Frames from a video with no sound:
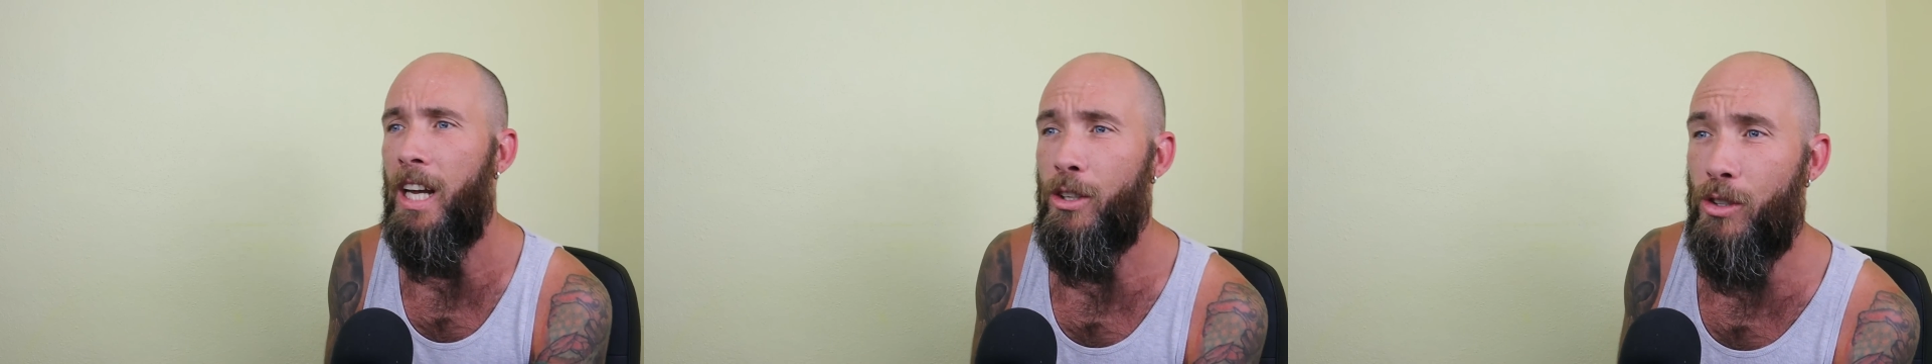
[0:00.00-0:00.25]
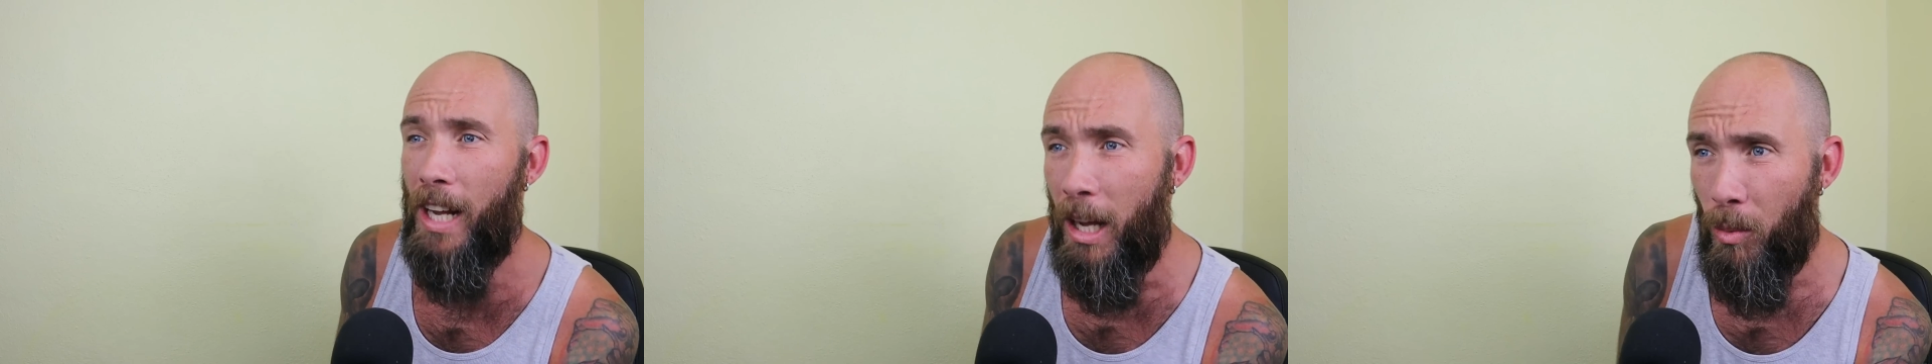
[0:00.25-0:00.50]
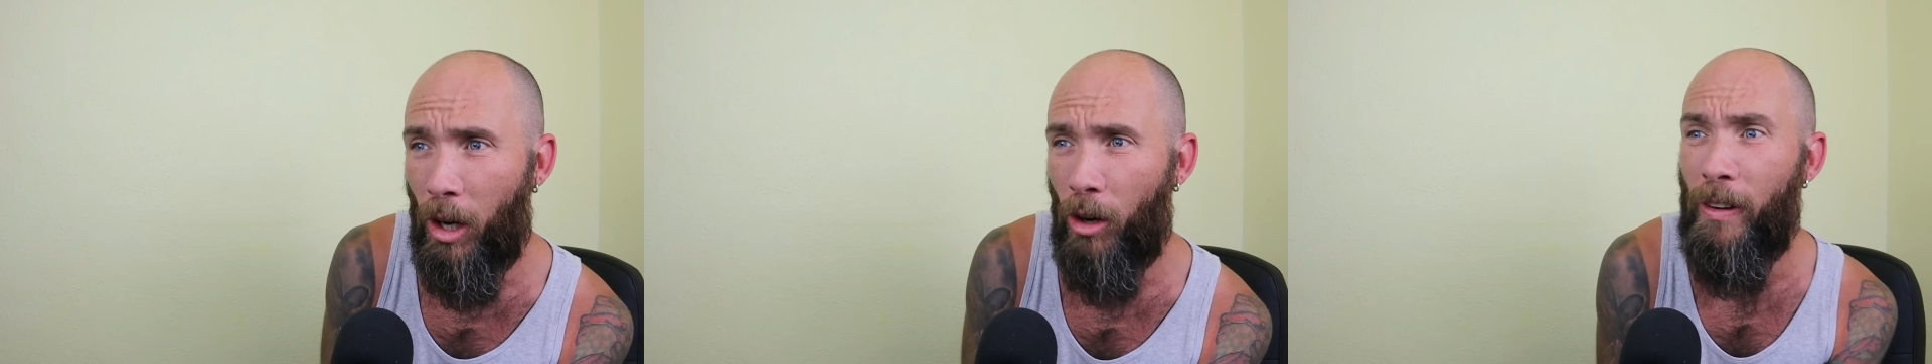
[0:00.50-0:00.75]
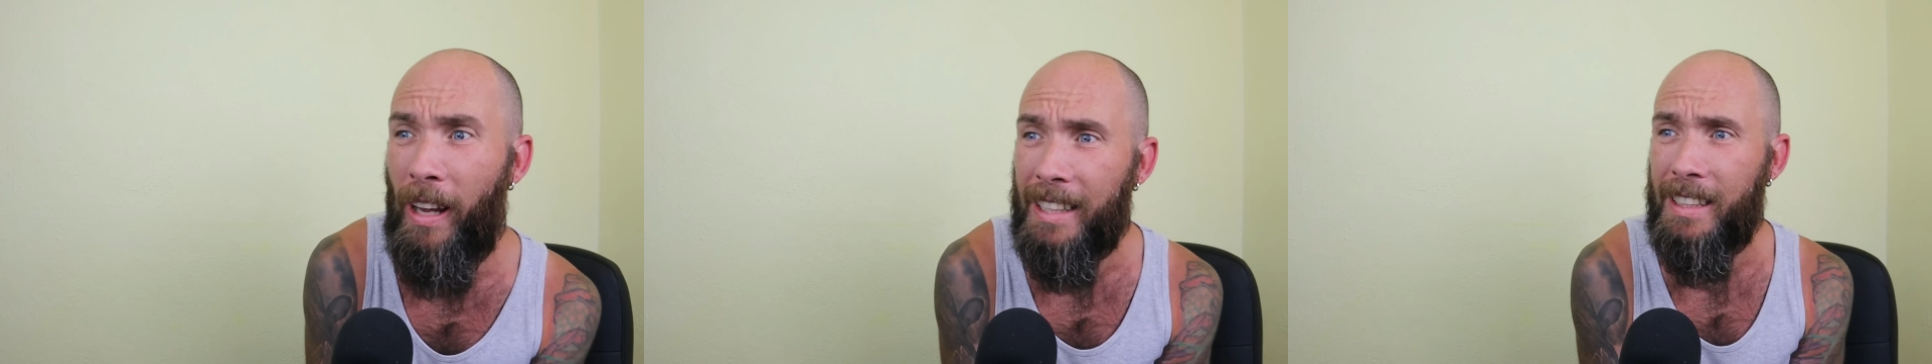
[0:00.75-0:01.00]
Today we are
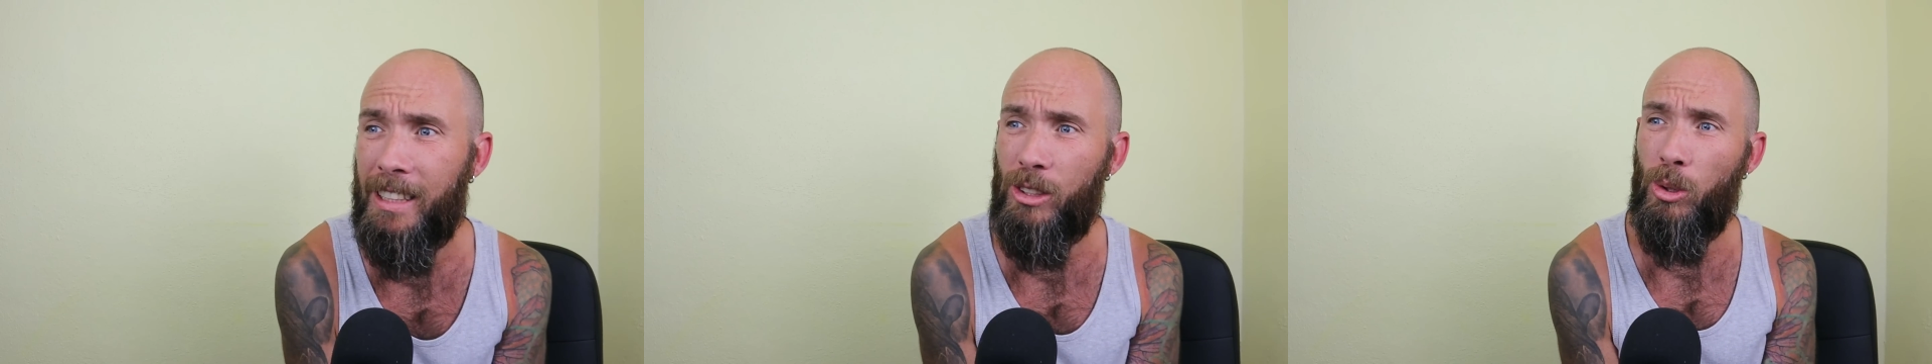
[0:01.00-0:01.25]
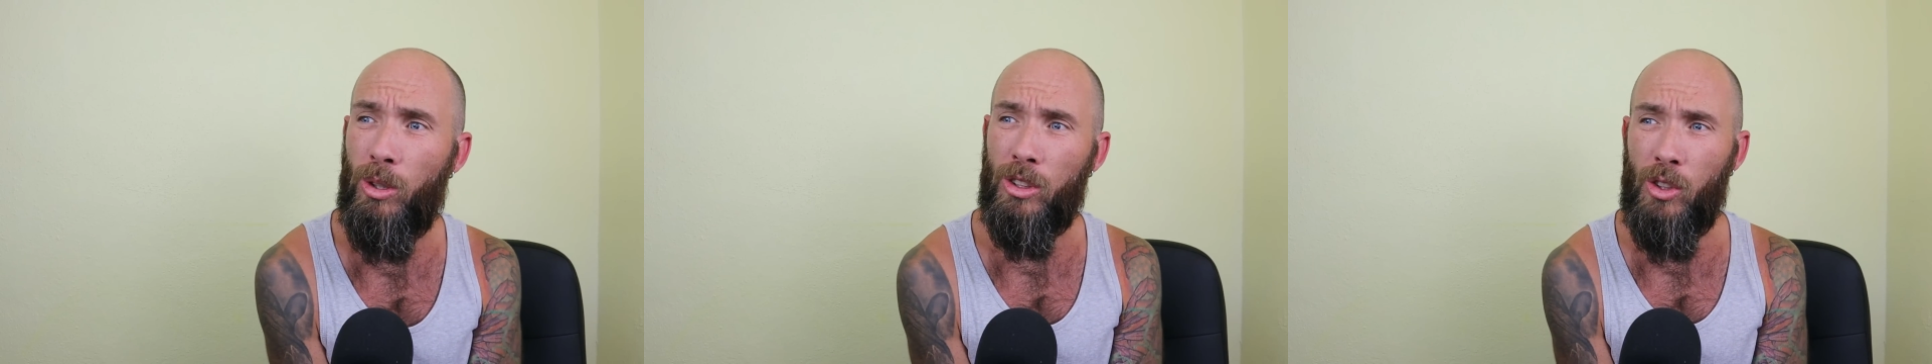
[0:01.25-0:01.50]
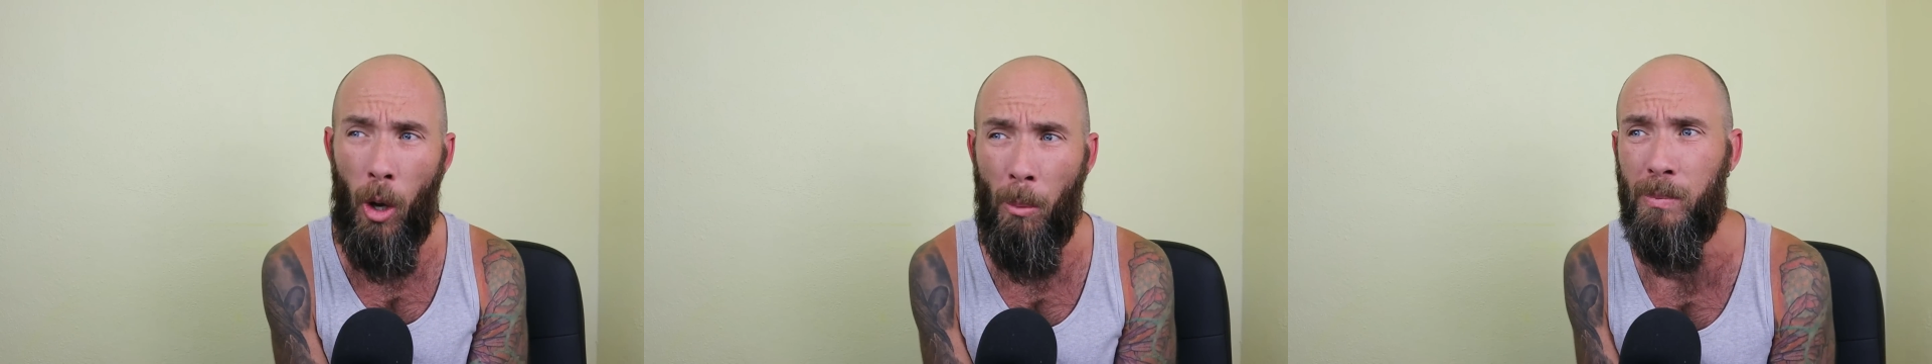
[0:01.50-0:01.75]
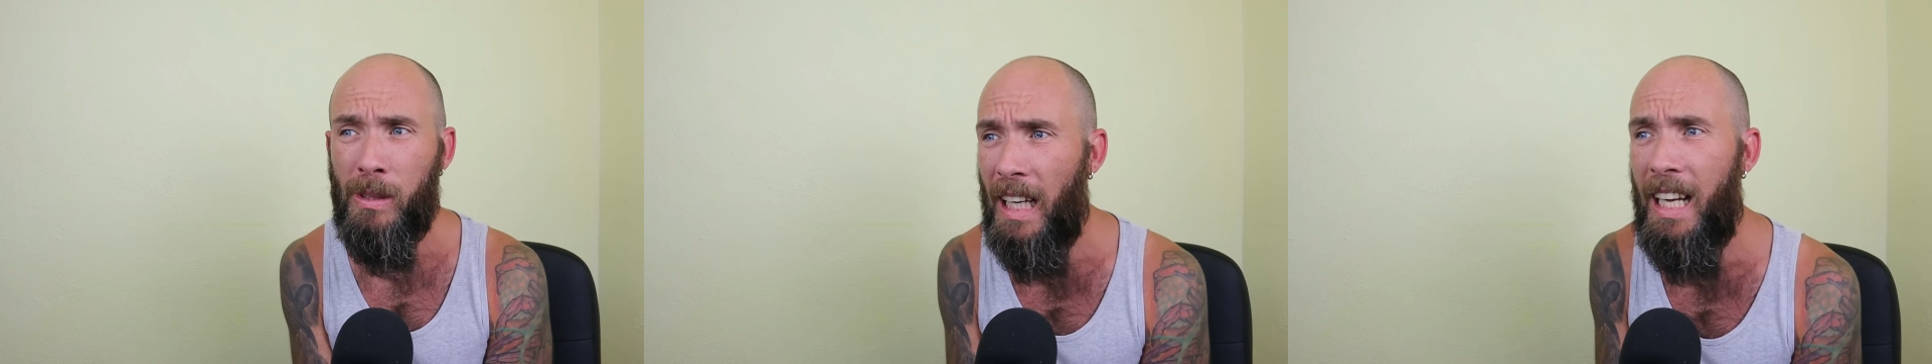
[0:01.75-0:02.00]
reacting to the
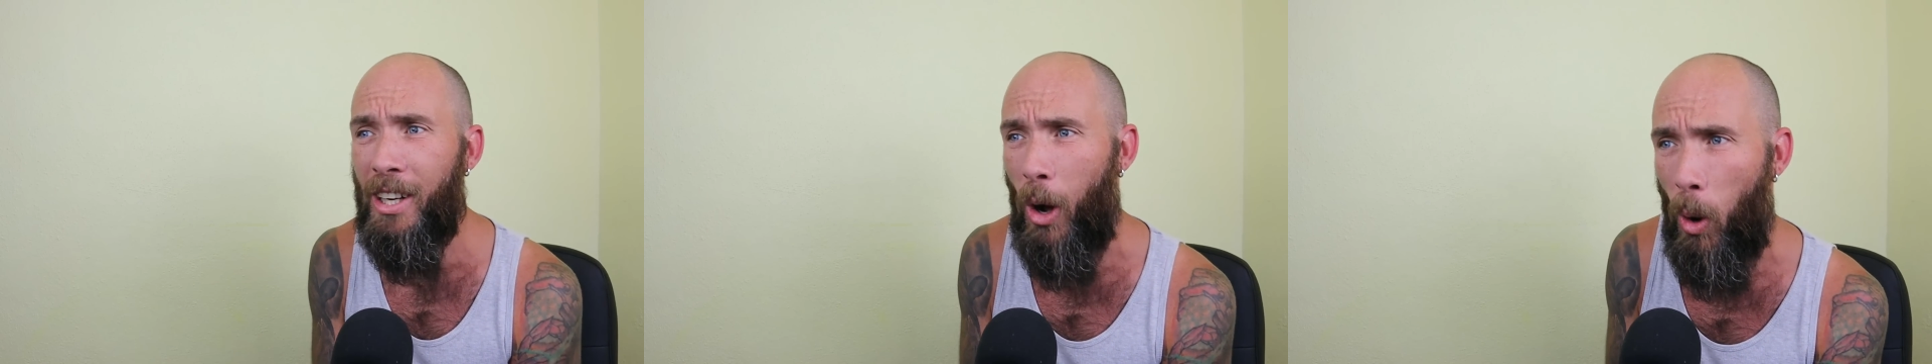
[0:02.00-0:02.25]
top 10